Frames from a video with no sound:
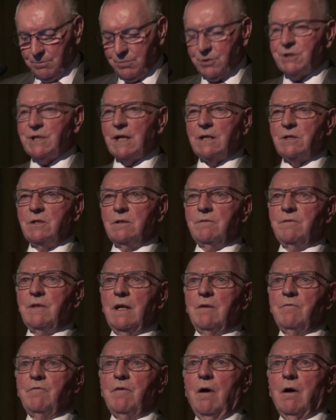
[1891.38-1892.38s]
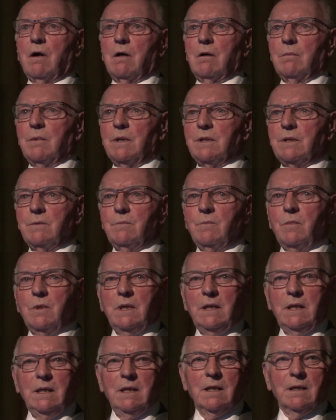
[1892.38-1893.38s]
protection of the environment, and
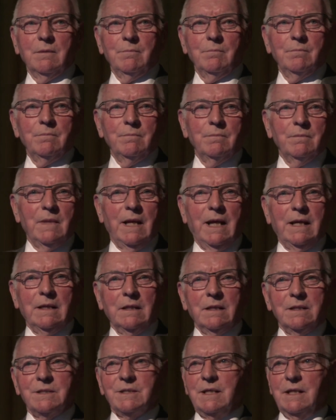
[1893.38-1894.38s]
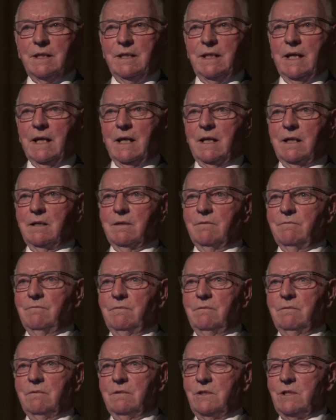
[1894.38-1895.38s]
we enlisted the aid of
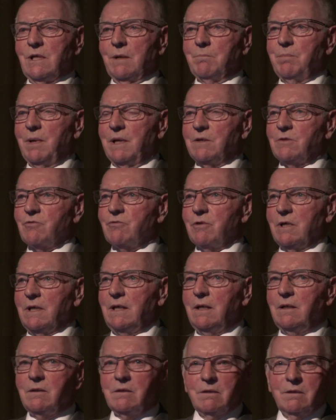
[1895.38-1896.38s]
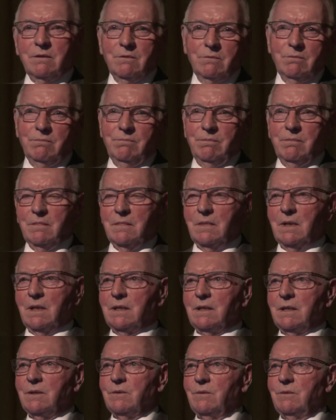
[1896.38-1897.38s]
Jan Pentreath, who
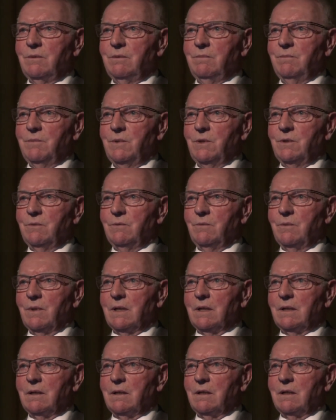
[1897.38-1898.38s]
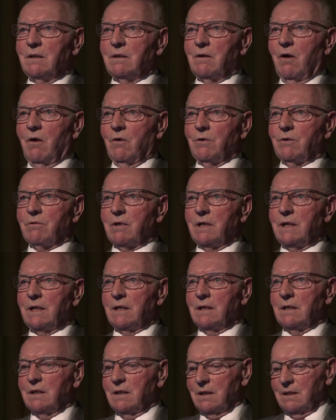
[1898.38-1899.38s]
I know you are
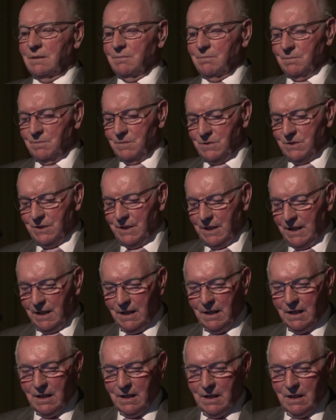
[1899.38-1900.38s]
honouring today.